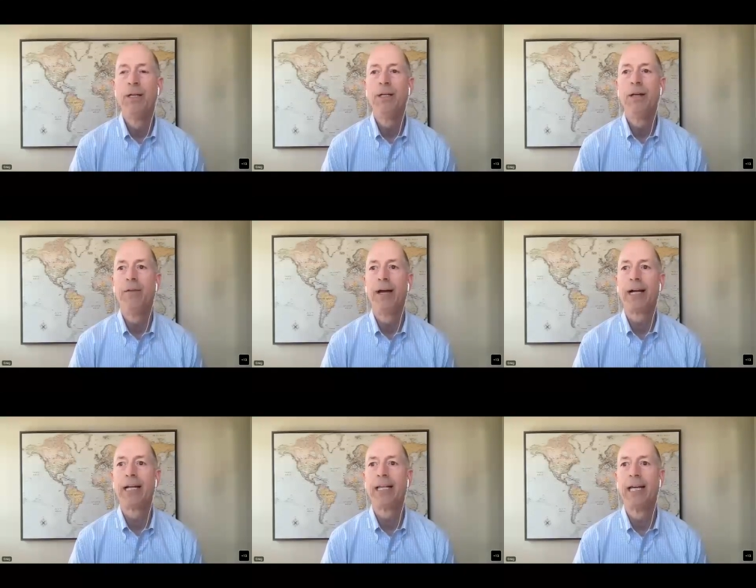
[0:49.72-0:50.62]
you know, that
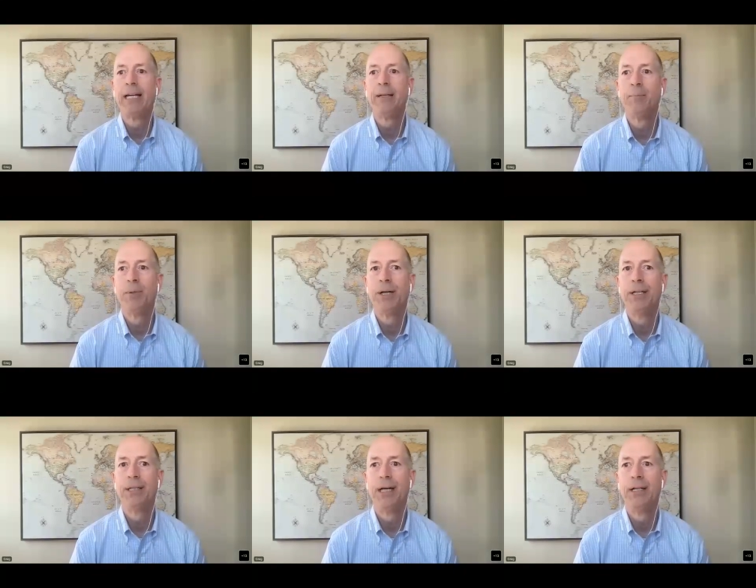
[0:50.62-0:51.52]
kind of thing.
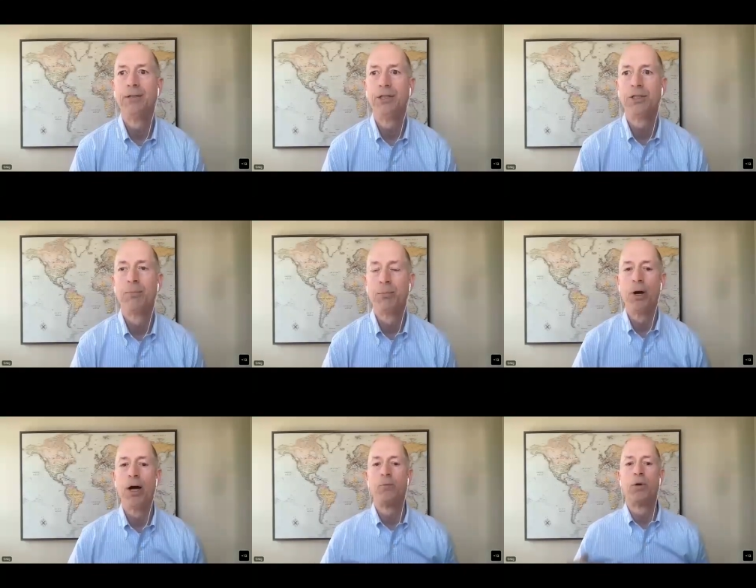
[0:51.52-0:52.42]
But uh, just a
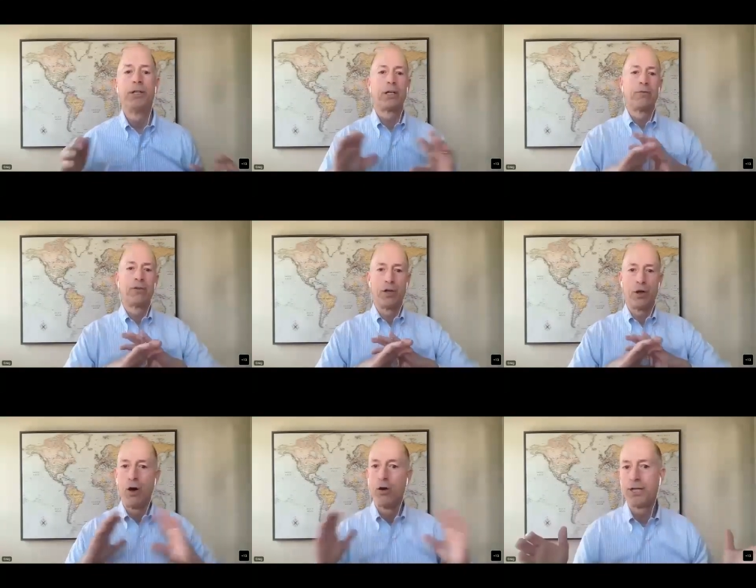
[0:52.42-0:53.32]
broad one that covers
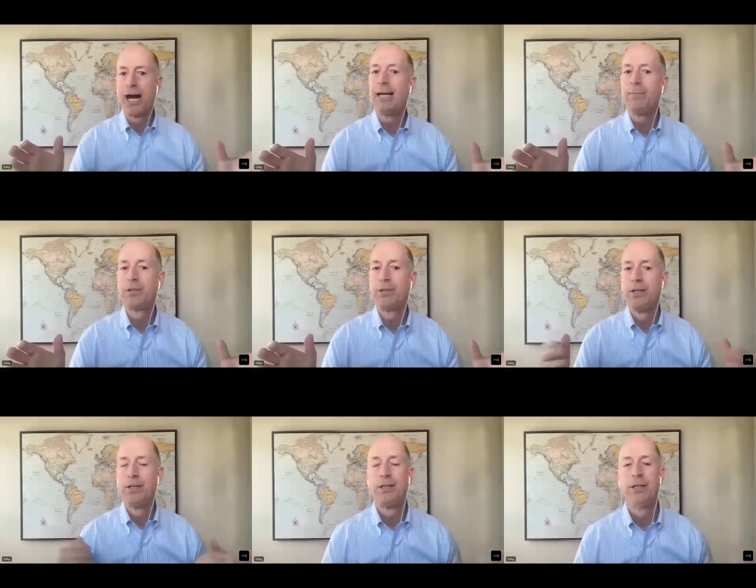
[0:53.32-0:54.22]
all types,
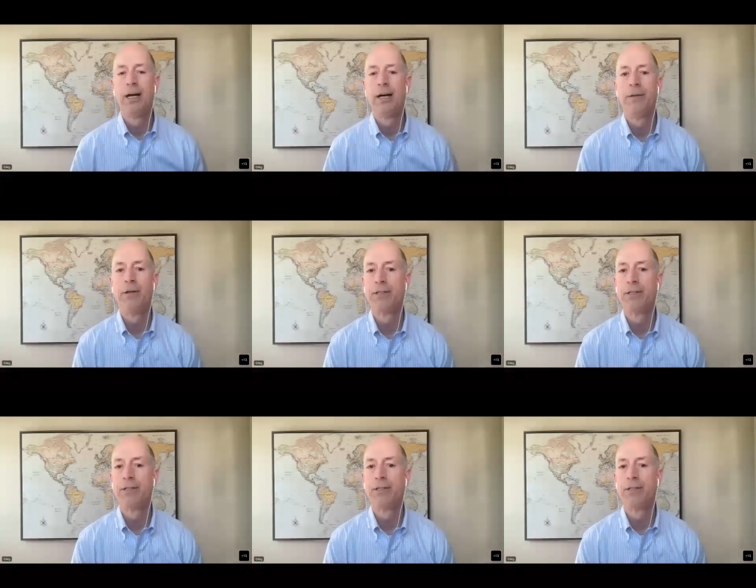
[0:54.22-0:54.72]
uh, there yeah.